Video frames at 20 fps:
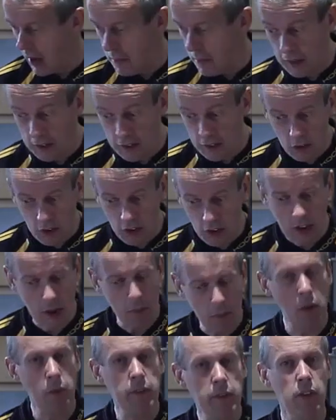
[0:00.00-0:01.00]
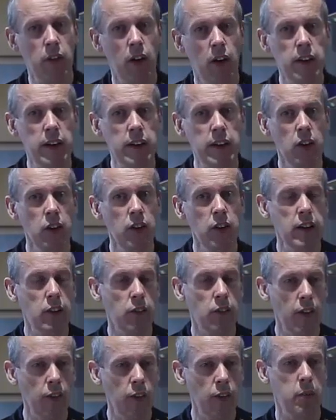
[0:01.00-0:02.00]
and, and you can come up with your own unique
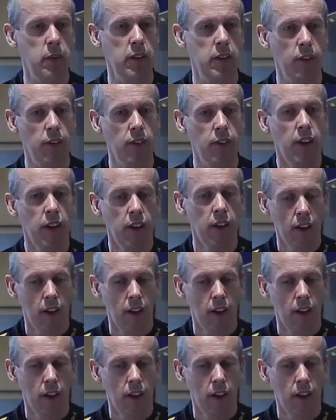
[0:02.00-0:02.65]
recipes